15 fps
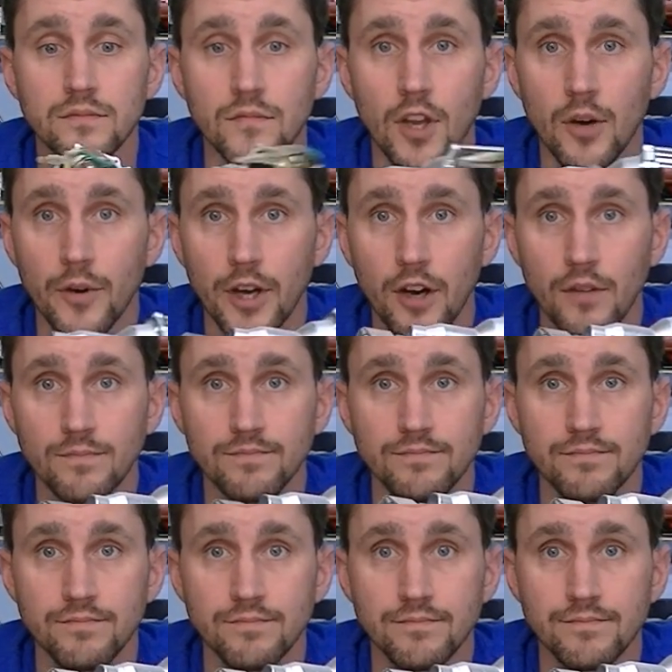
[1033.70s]
There we go.
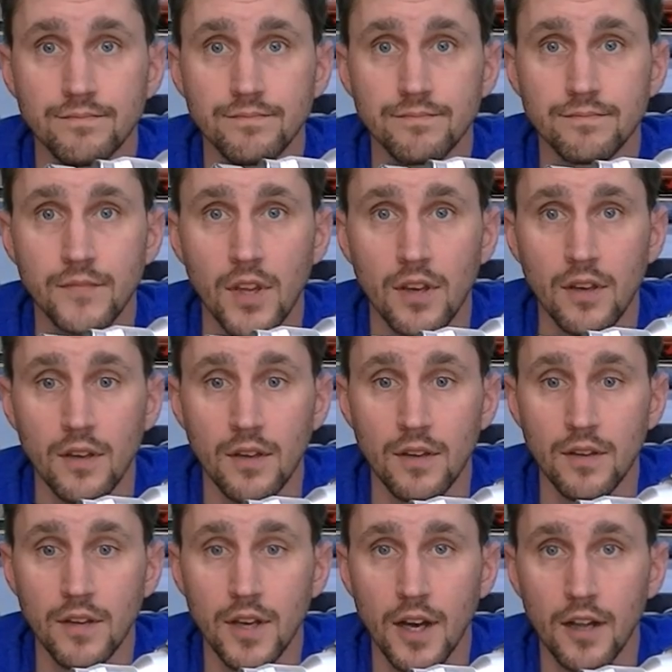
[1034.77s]

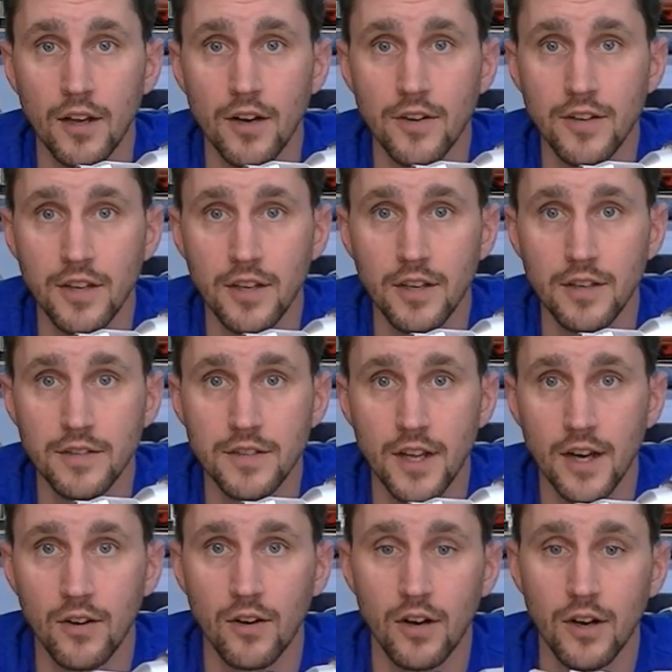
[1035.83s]
The LRT is
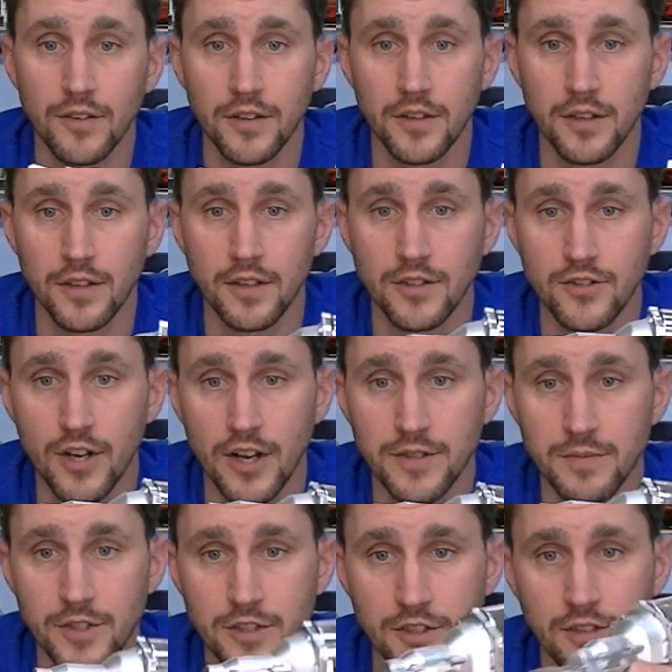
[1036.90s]
now on the
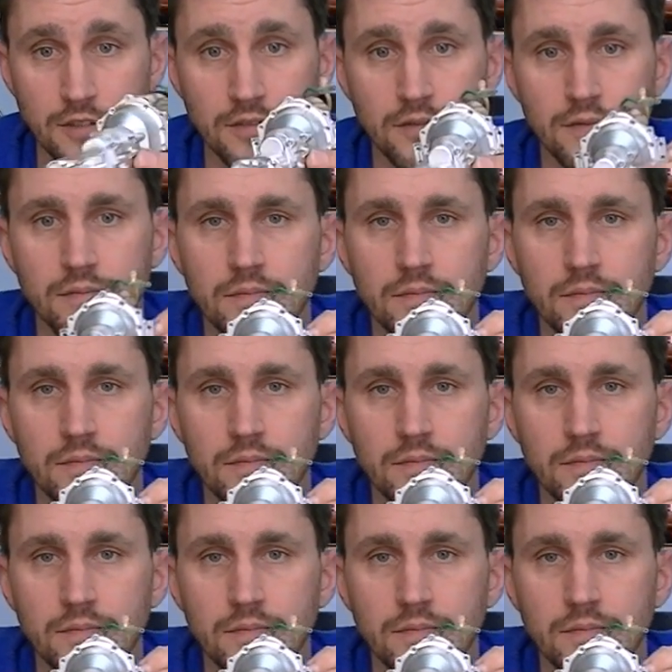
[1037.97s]
transmission.